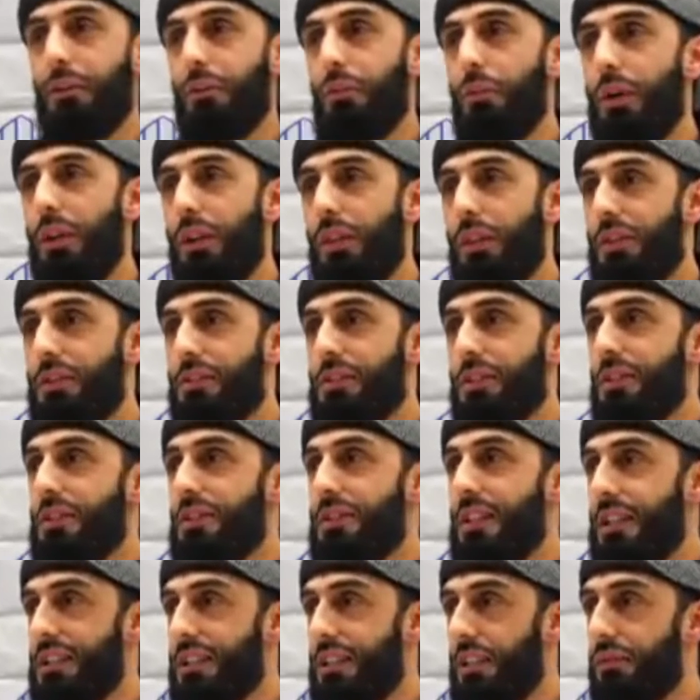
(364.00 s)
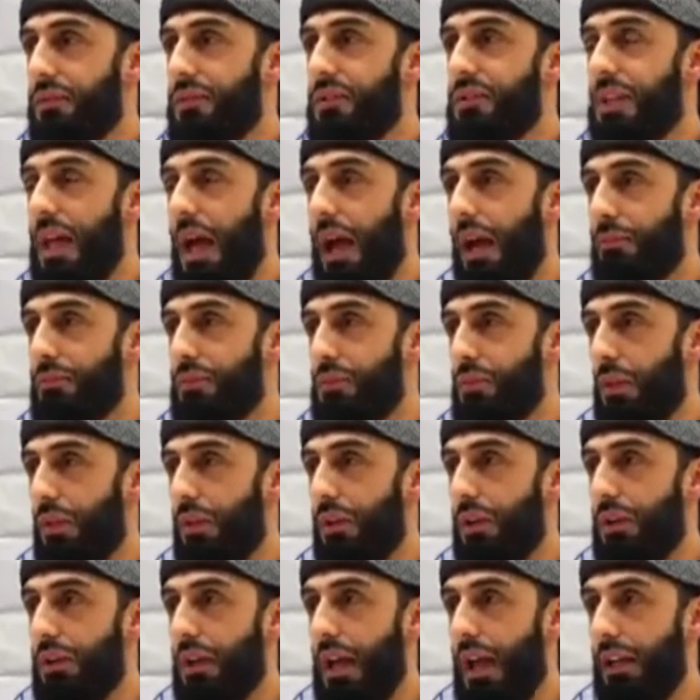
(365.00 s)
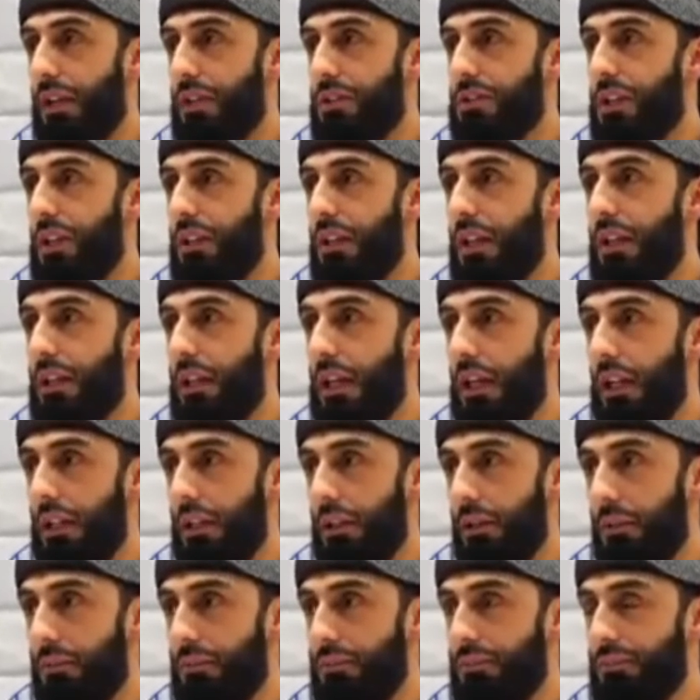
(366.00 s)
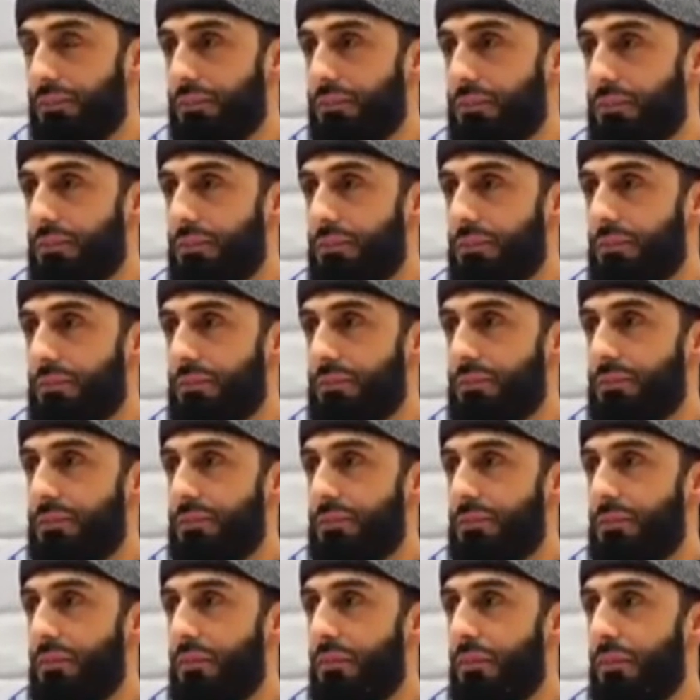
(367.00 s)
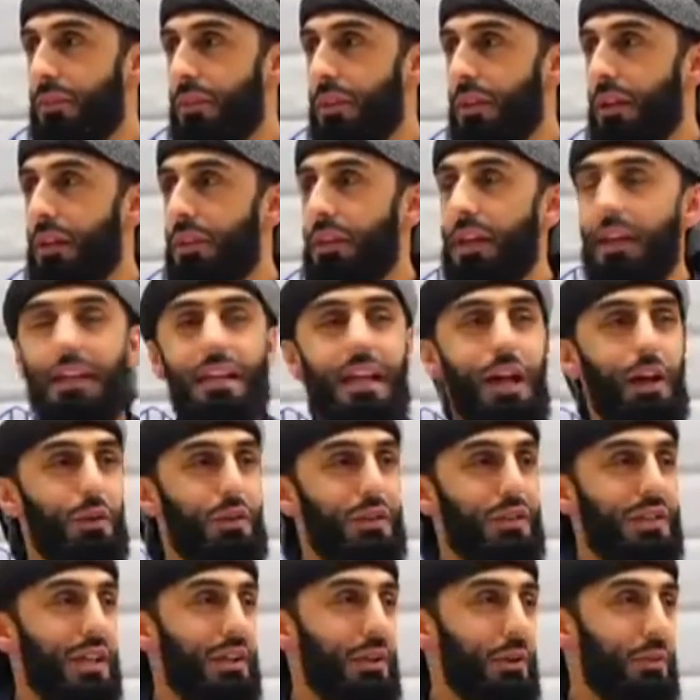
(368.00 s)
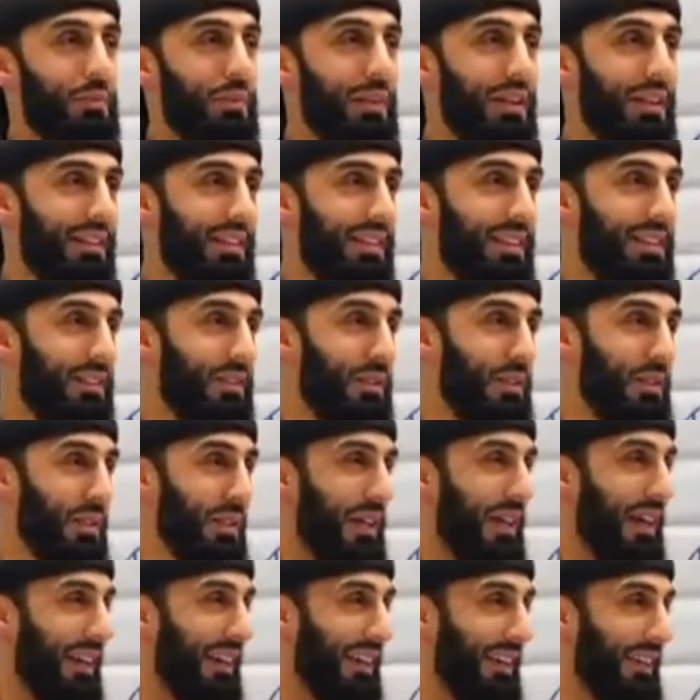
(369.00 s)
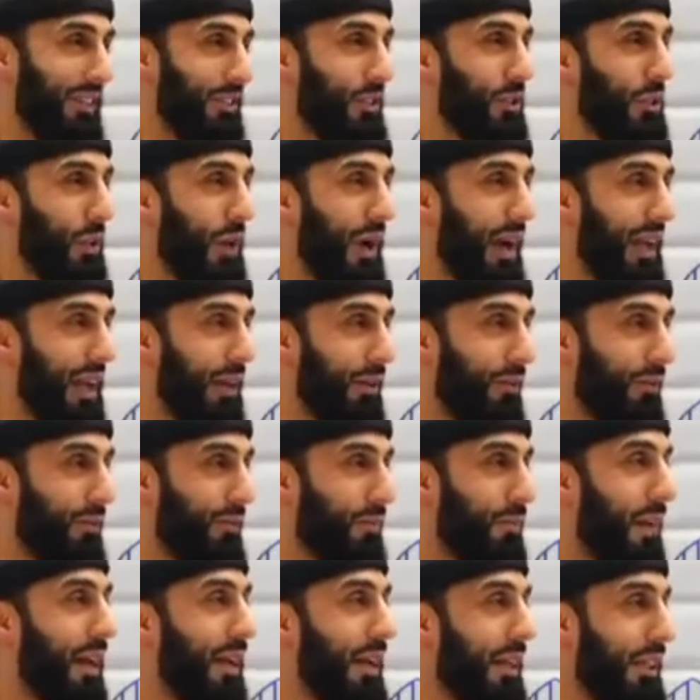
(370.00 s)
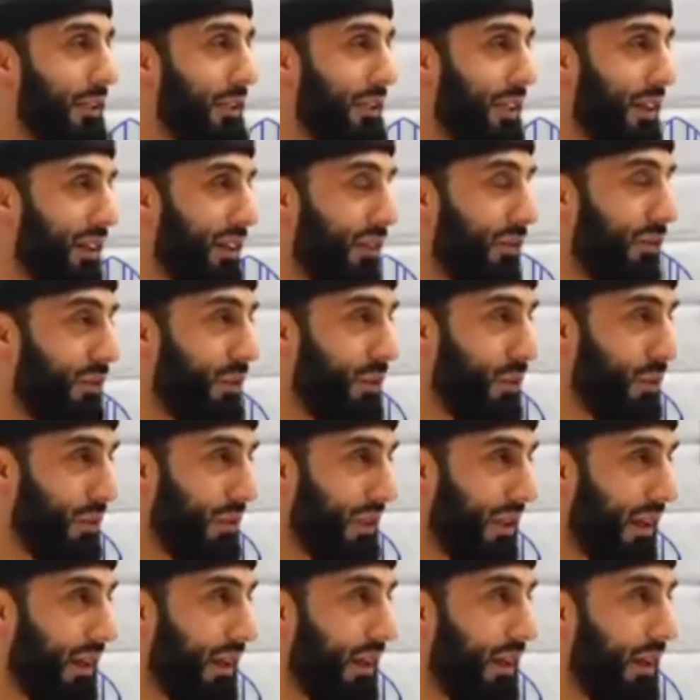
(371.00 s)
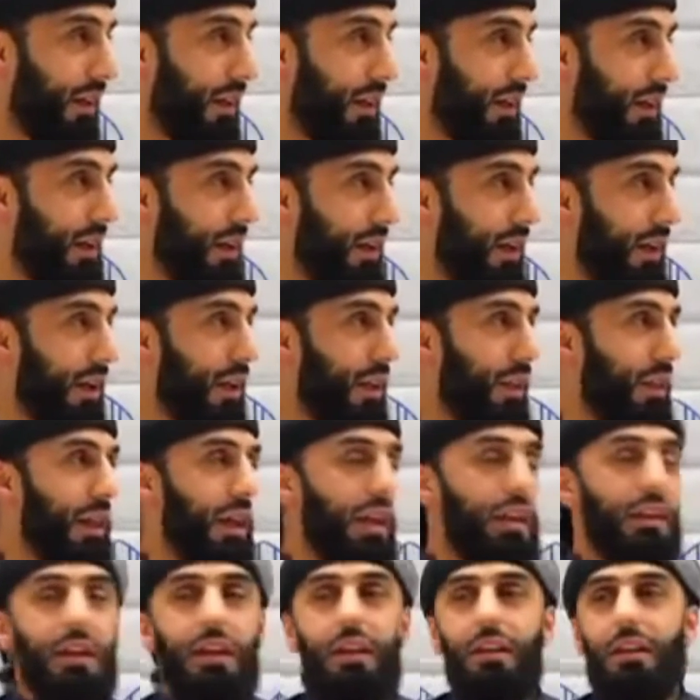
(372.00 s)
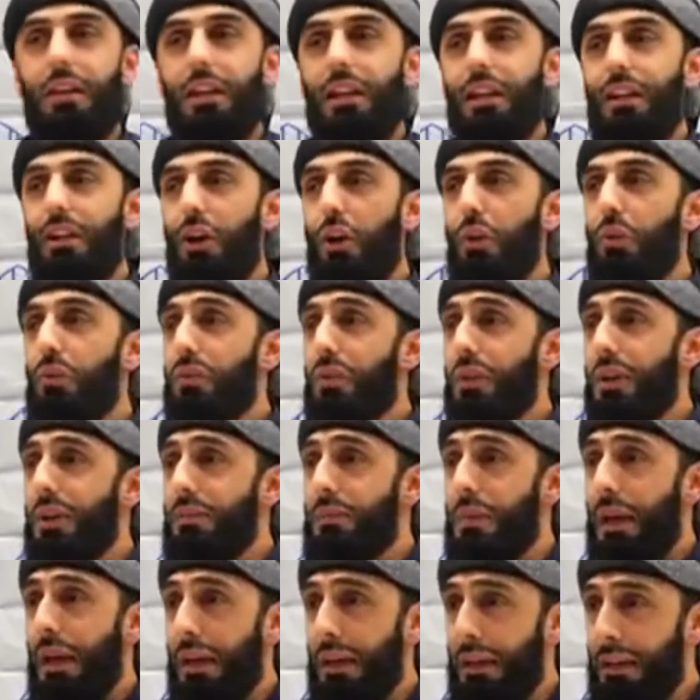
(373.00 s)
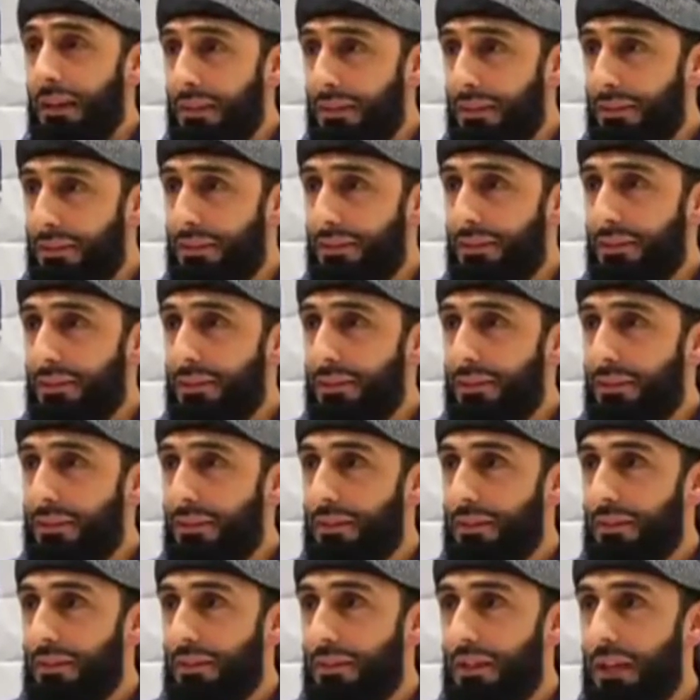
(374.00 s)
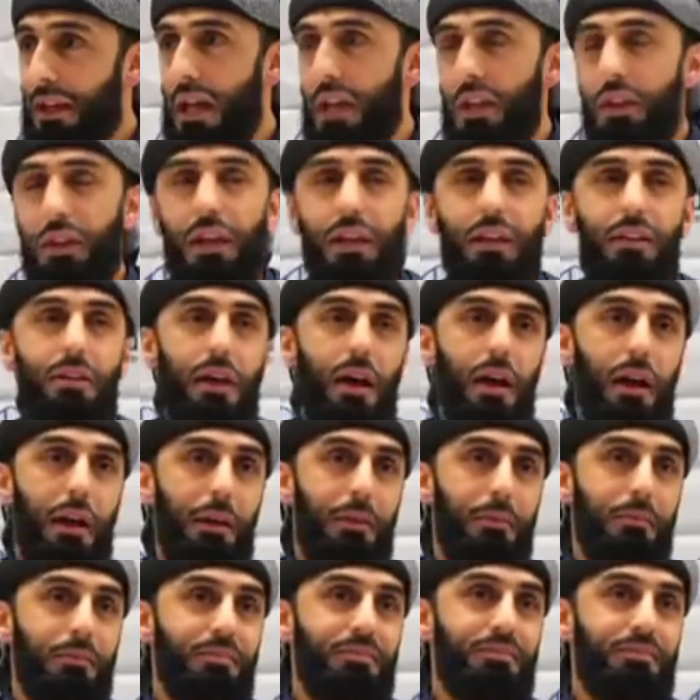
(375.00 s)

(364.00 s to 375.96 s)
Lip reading: with successive stabs with their daggers and they kill him. They now celebrate this triumph by eating the food. They then kneel over in pain and they die.